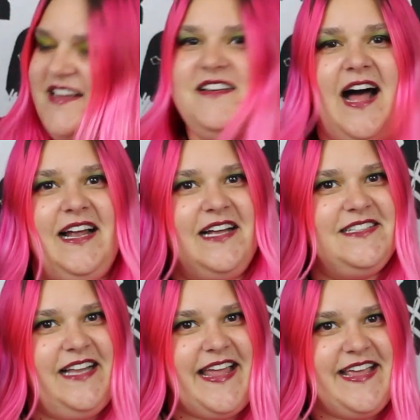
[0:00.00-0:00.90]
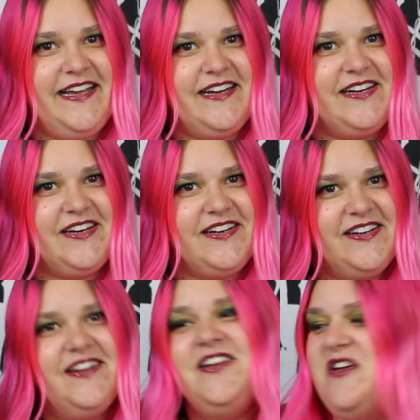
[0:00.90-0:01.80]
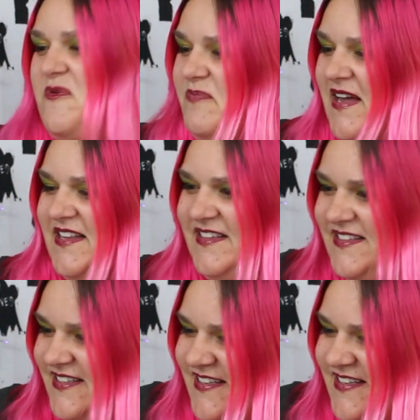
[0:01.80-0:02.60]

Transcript: not unlike her, but